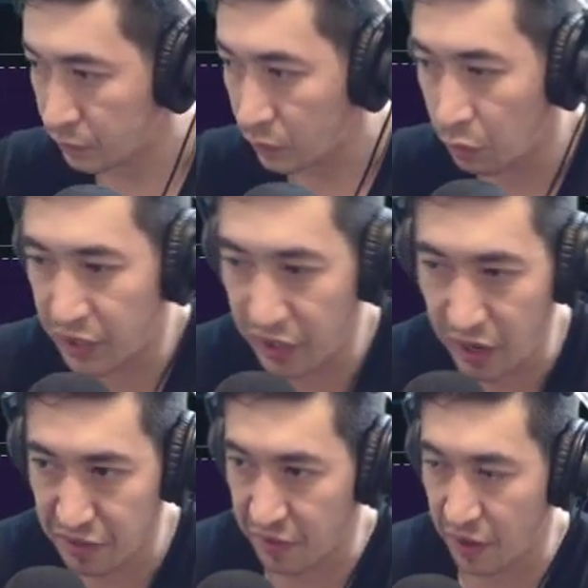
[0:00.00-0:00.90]
We did
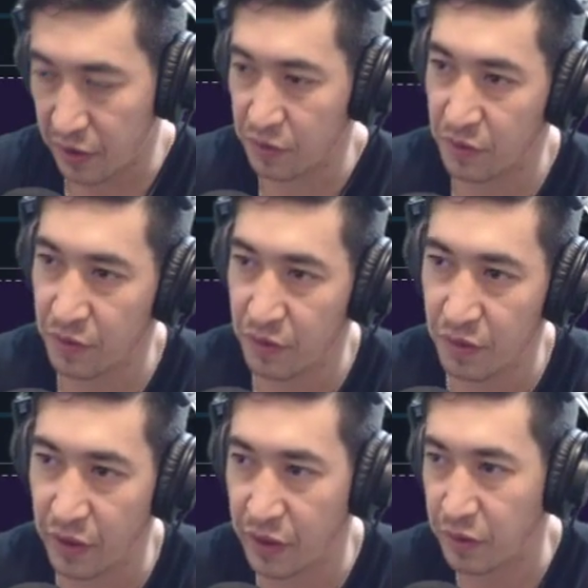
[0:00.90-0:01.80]
ICX
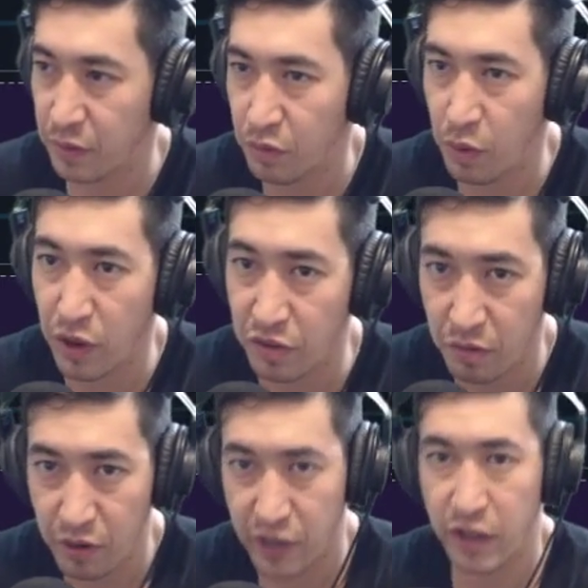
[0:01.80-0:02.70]
like twice
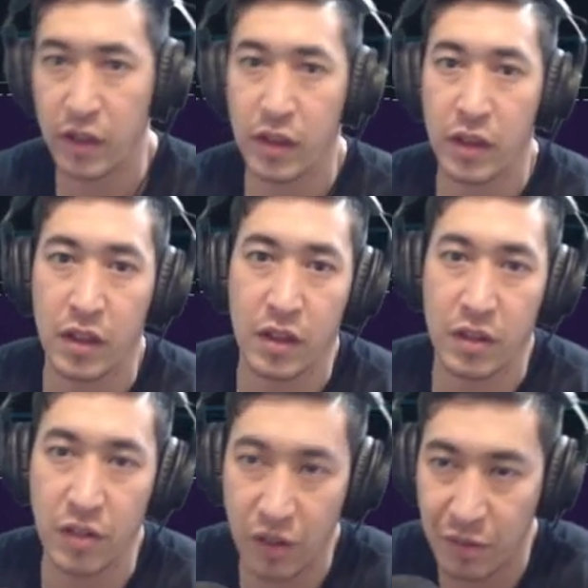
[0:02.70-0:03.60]
already.
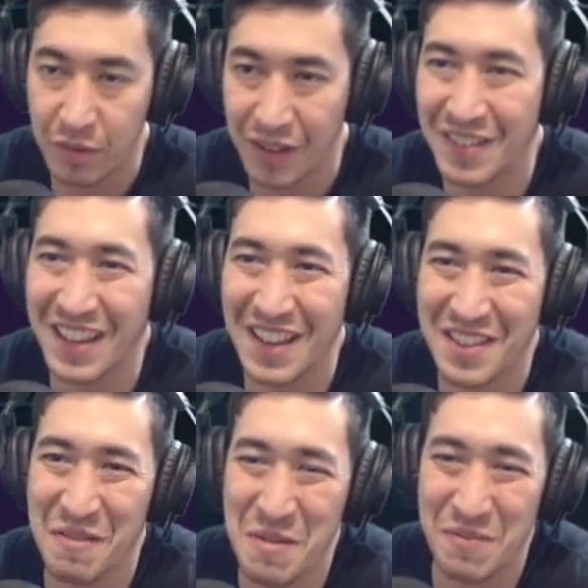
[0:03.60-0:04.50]
So, to catch the
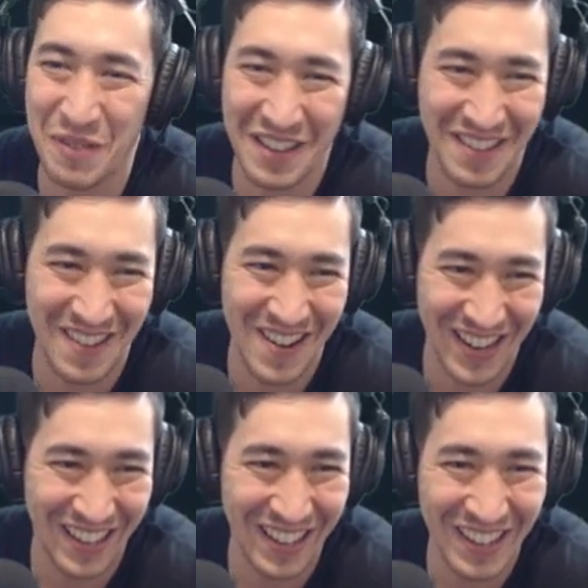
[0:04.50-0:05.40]
replay, sorry.
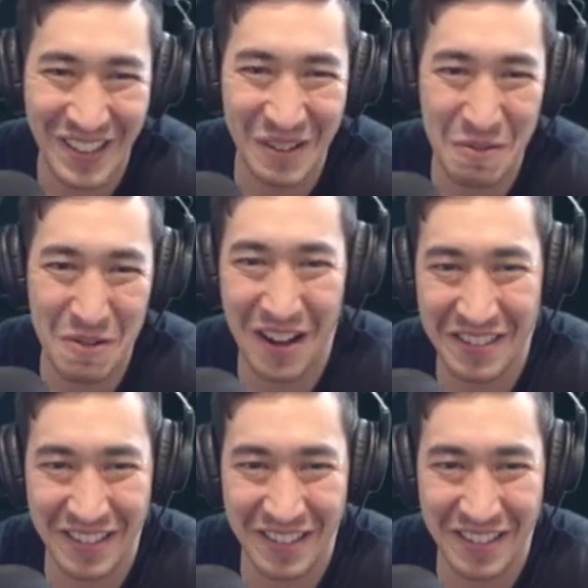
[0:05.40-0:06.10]
No more ICX.